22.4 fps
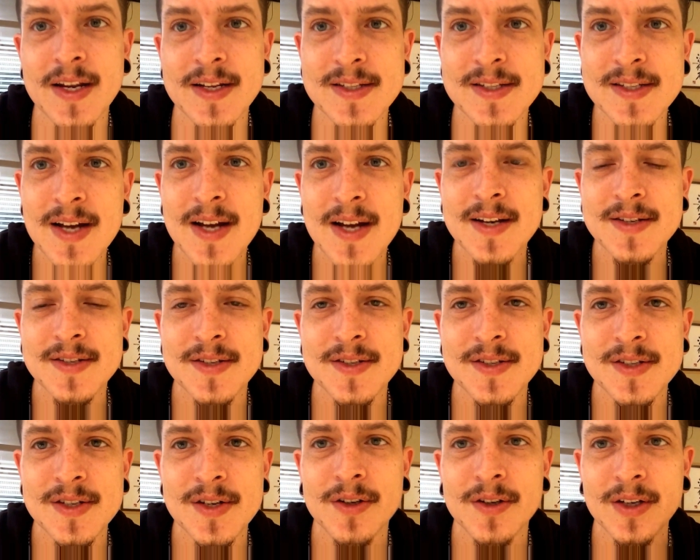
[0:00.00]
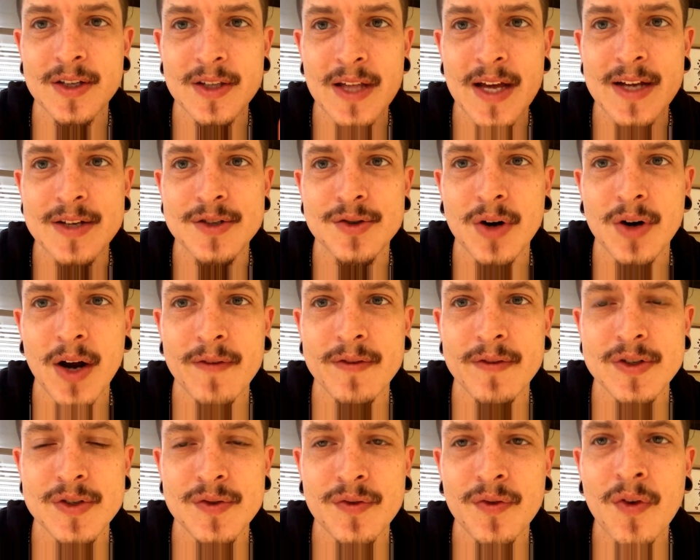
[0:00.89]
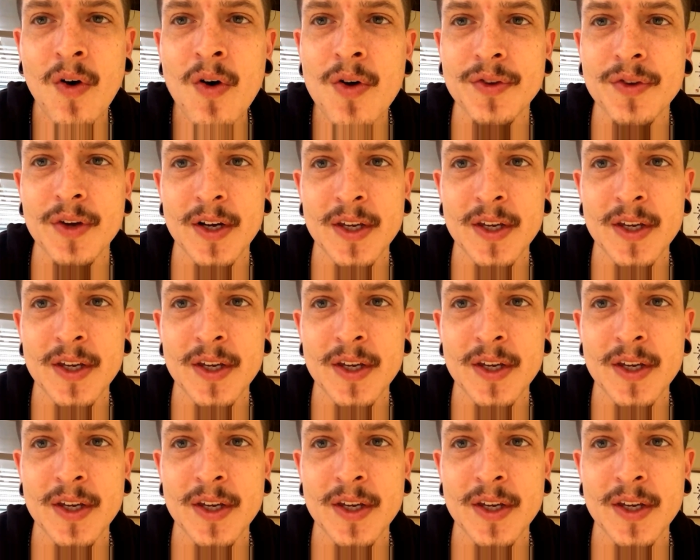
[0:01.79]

It's not necessarily that driver's fault.